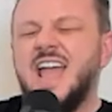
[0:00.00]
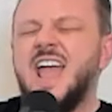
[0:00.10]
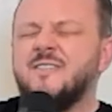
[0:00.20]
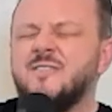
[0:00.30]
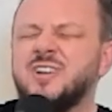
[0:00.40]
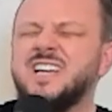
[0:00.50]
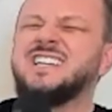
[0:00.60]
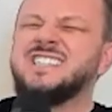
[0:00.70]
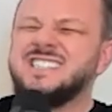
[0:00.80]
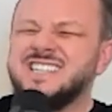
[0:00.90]

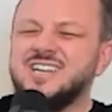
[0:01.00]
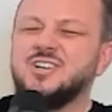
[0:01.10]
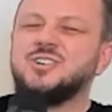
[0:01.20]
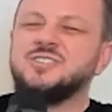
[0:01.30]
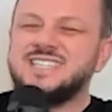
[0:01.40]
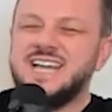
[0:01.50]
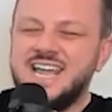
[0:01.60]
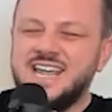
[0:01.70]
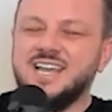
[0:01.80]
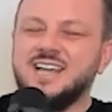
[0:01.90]
every single
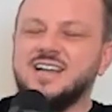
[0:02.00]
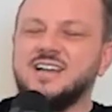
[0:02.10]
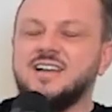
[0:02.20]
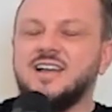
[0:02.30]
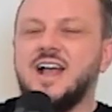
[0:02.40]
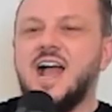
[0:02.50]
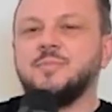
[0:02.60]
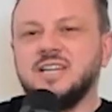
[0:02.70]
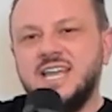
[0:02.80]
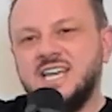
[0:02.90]
day,
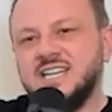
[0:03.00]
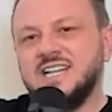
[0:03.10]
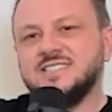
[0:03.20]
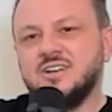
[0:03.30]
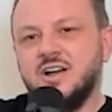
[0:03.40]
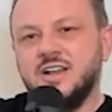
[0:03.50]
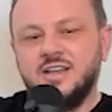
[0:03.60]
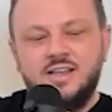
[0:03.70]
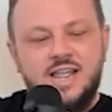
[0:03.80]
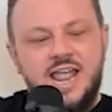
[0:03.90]
I'm laying in that
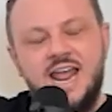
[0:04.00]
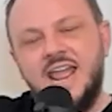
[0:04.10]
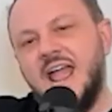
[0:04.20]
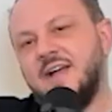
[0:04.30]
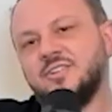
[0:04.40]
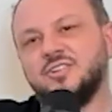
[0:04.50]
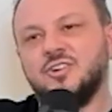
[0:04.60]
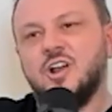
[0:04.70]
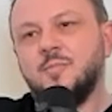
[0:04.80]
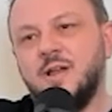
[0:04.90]
sauna and I have to
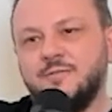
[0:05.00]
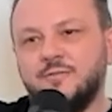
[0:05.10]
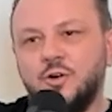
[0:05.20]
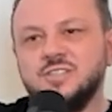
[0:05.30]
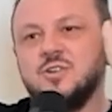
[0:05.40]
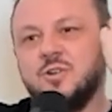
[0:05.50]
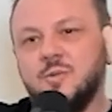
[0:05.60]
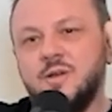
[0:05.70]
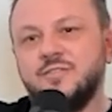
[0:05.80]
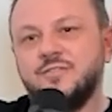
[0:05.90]
turn on my voice note
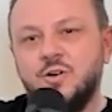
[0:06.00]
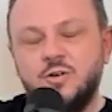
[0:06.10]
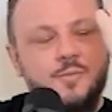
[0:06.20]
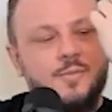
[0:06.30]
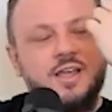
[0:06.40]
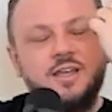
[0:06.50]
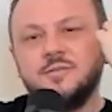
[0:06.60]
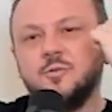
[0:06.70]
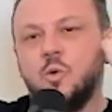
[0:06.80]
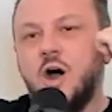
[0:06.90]
on my phone, on
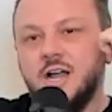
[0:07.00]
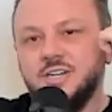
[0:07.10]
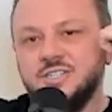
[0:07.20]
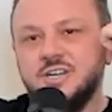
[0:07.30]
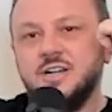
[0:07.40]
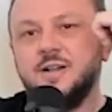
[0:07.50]
my watch.